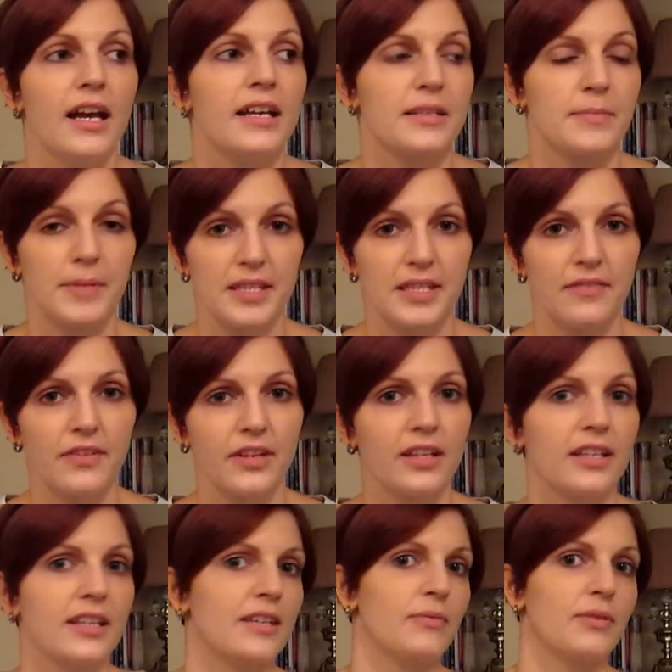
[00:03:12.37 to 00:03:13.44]

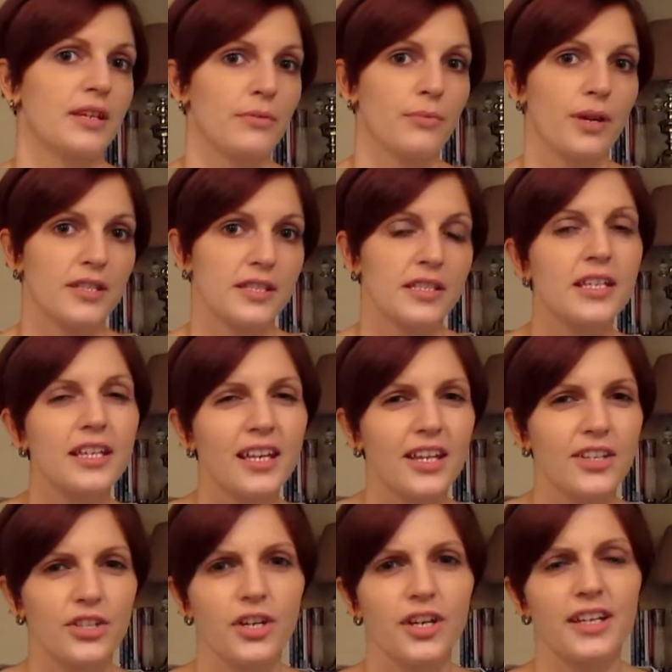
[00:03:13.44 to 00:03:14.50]
Specifically, when he was a
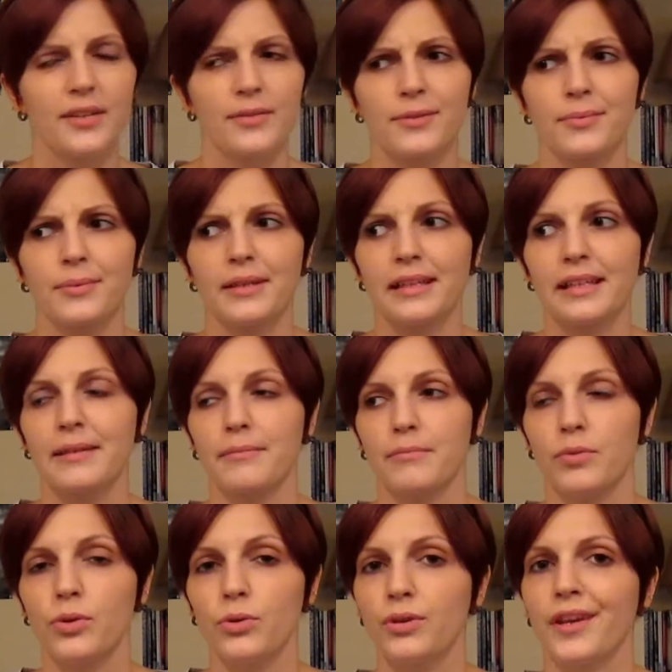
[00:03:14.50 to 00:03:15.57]
teenager and he was really
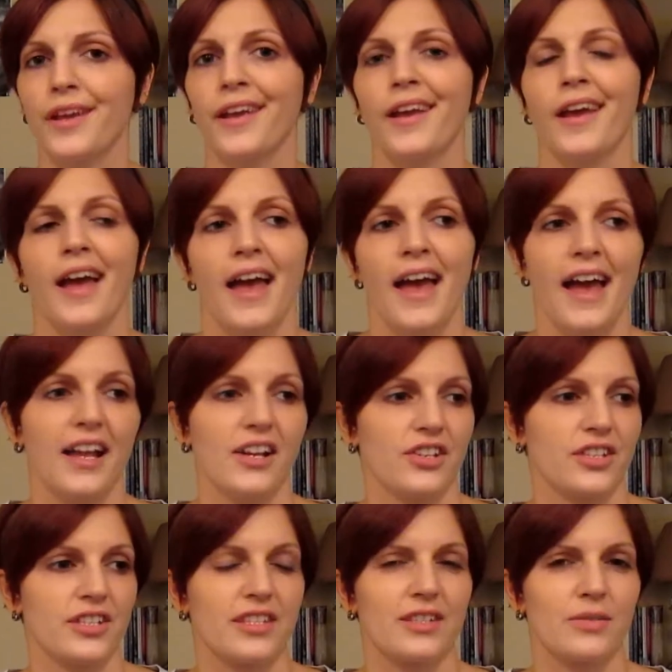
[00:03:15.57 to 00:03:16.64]
moody and
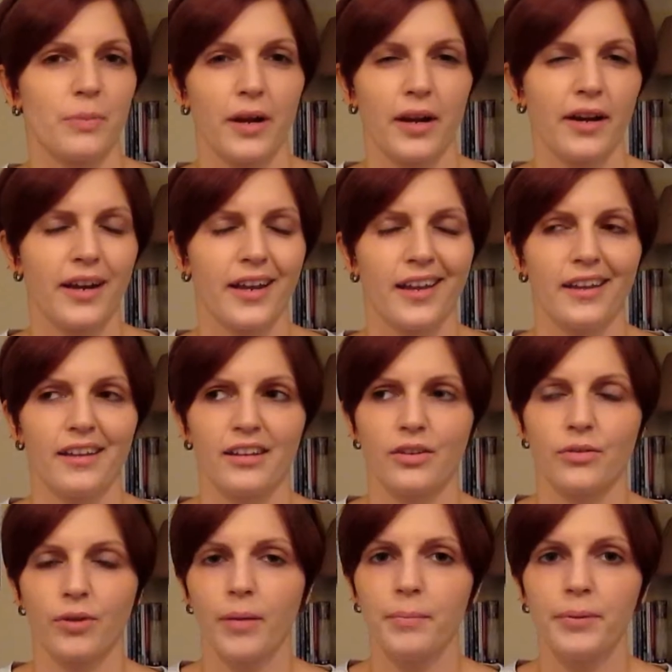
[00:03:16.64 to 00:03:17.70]
just swearing and
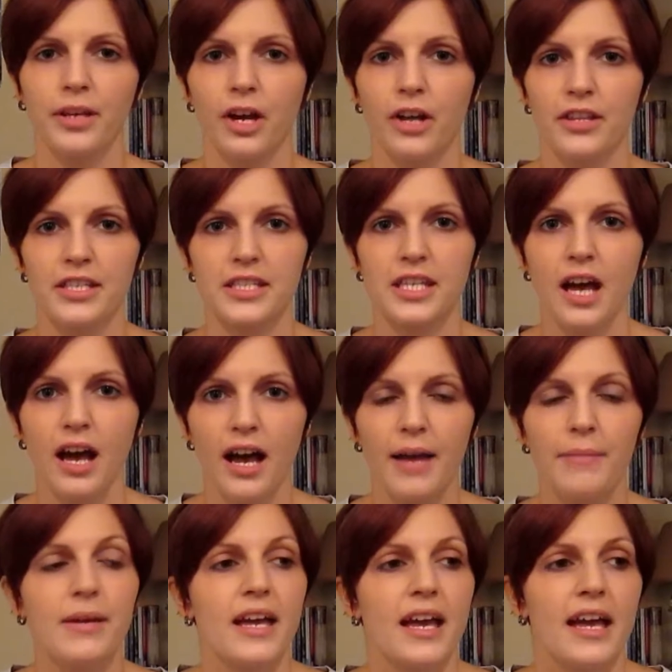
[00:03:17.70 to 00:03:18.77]
grumpy all the
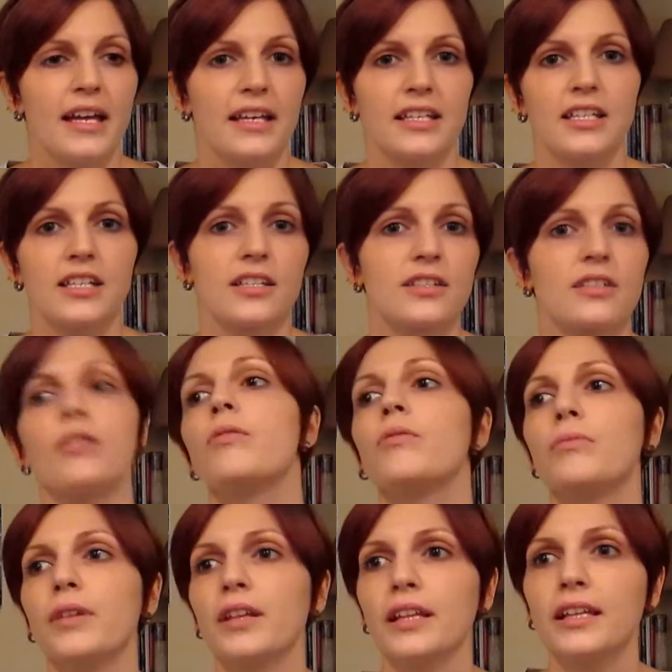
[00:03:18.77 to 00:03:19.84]
time, he's
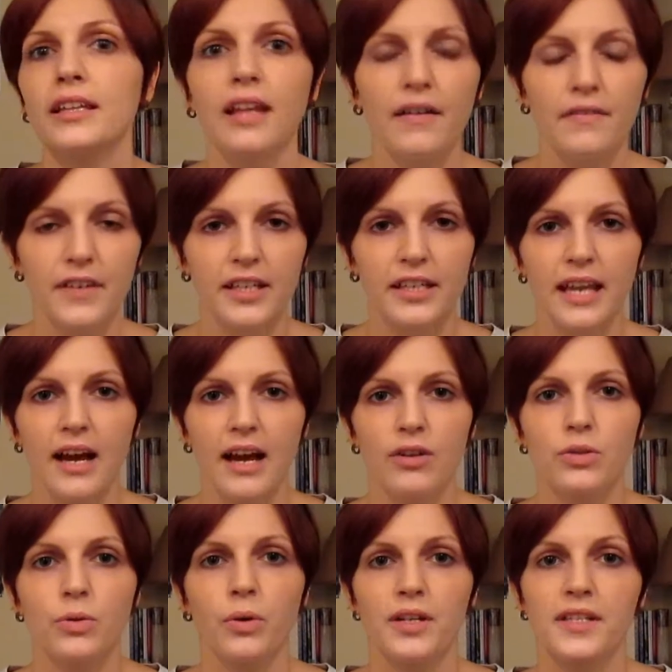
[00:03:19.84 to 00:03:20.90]
really loving now
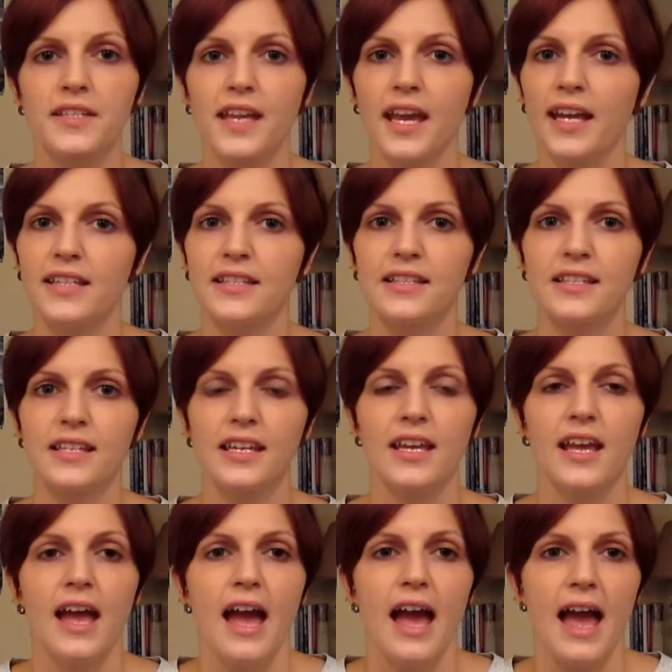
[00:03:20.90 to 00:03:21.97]
towards Kenzie
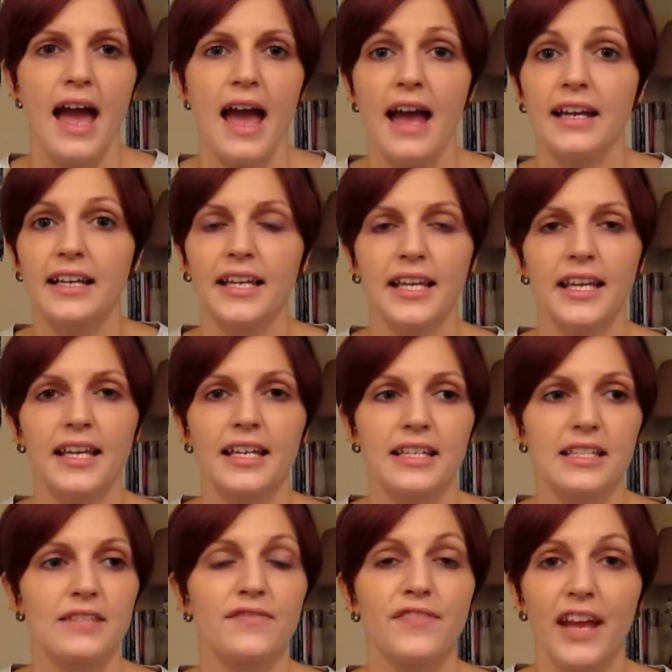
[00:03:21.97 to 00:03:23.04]
and
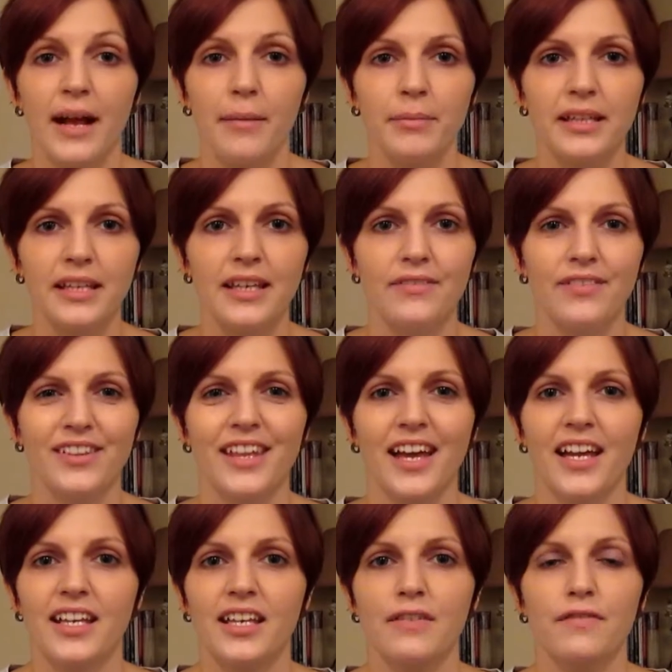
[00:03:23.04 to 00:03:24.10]
his family, even that
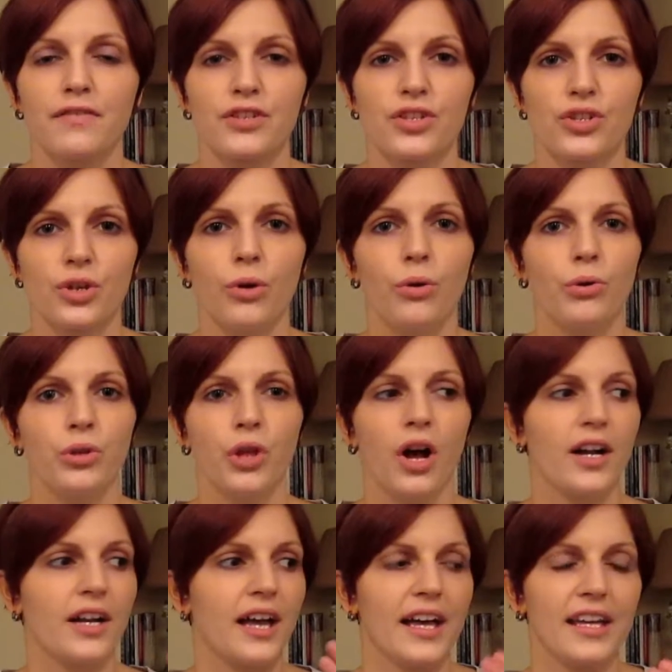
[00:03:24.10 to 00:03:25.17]
he for so
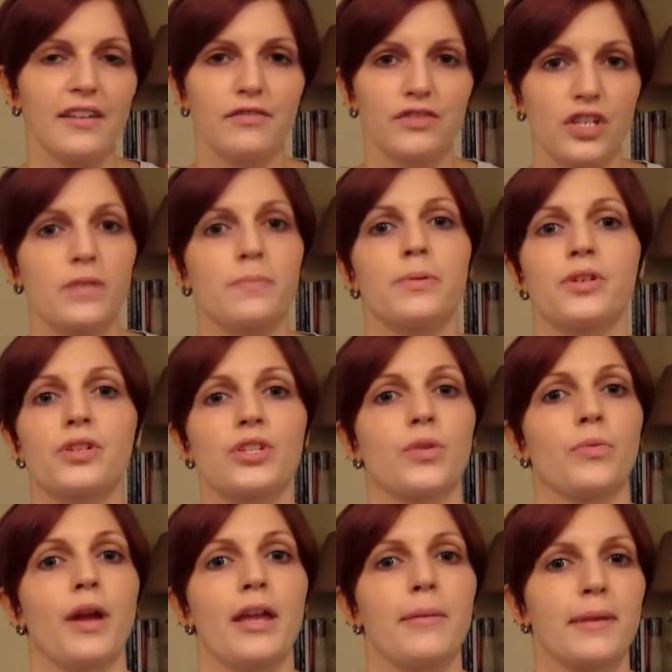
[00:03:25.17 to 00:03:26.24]
long kind of just pushed
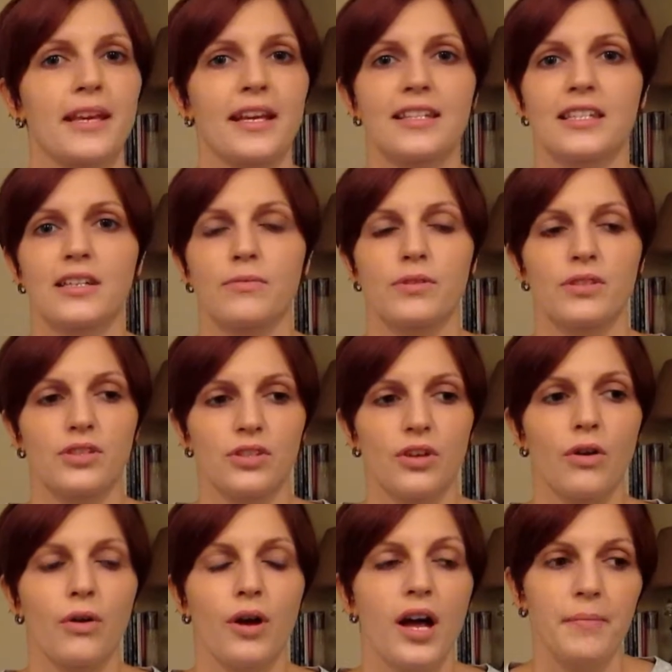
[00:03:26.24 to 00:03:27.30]
away because he was
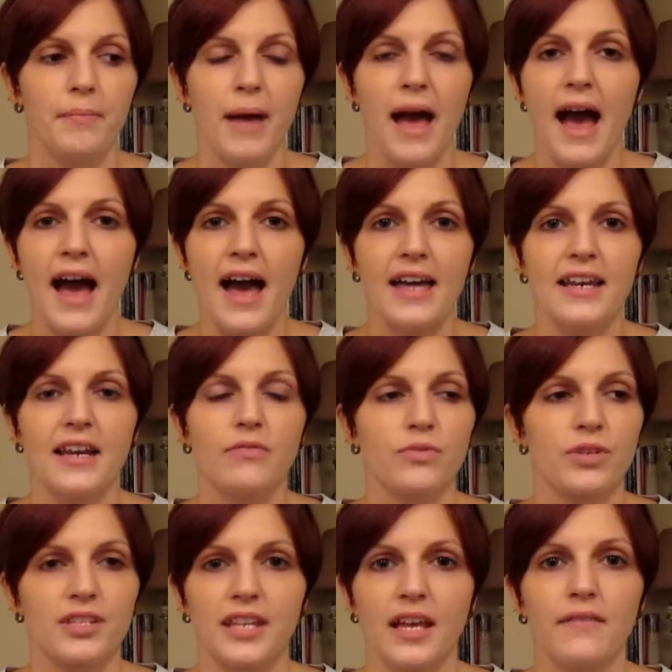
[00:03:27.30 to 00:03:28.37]
so mad and
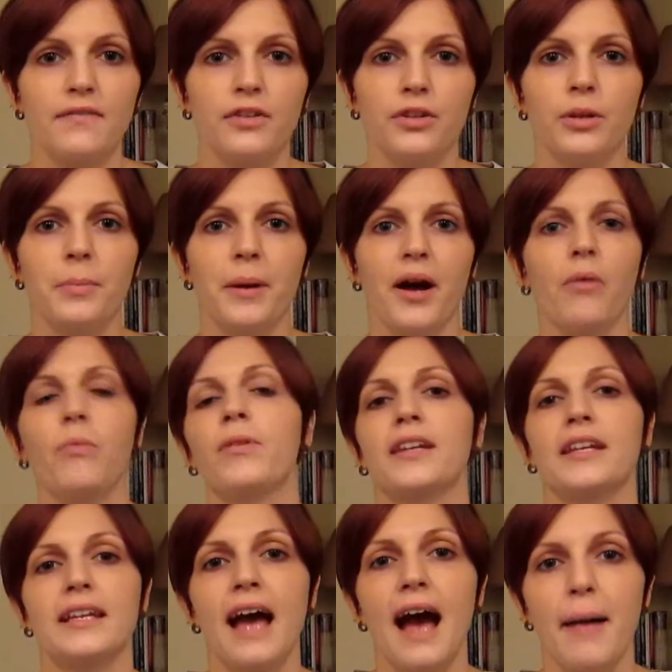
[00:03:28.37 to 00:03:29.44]
resentful about what
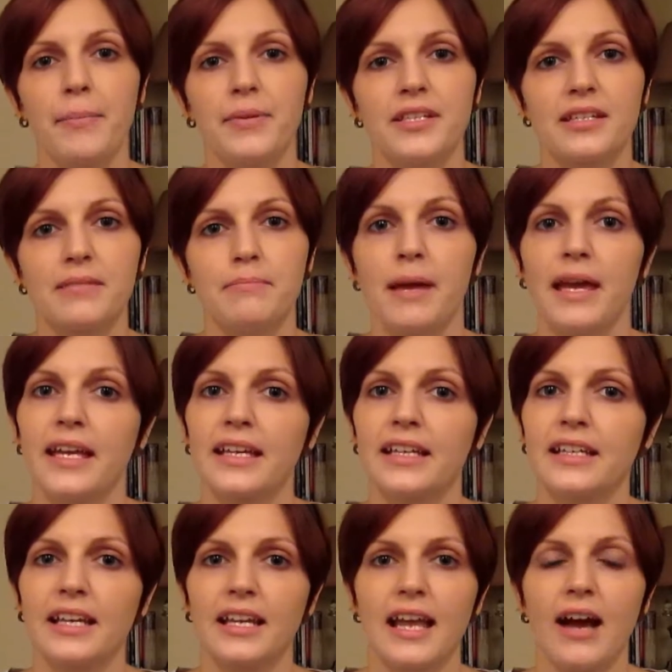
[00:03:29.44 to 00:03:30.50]
had happened to Meghan
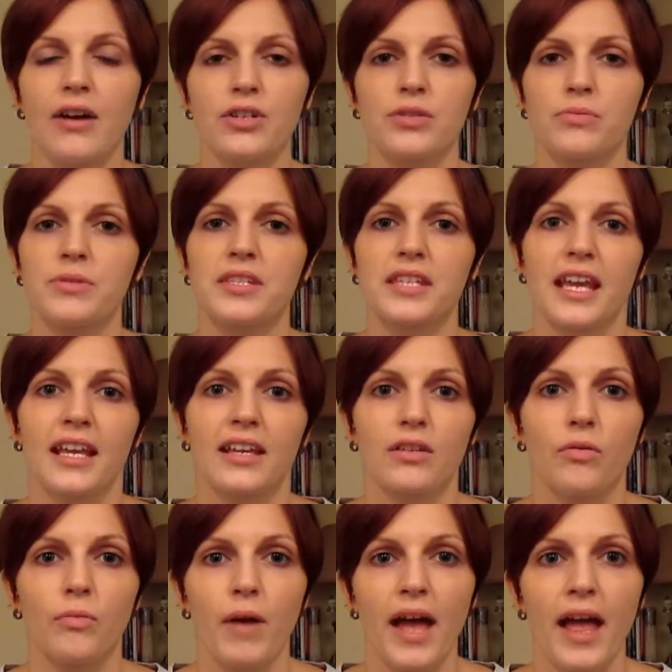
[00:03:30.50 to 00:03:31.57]
and how she was taken
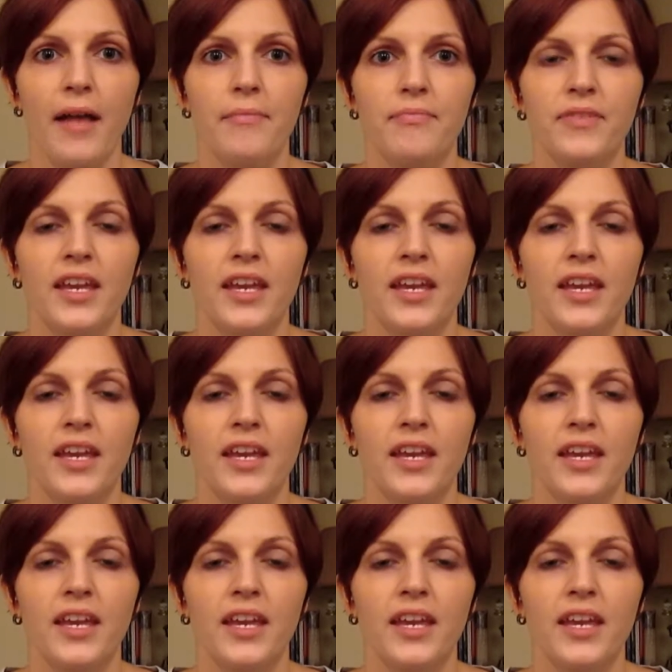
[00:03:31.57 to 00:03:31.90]
away.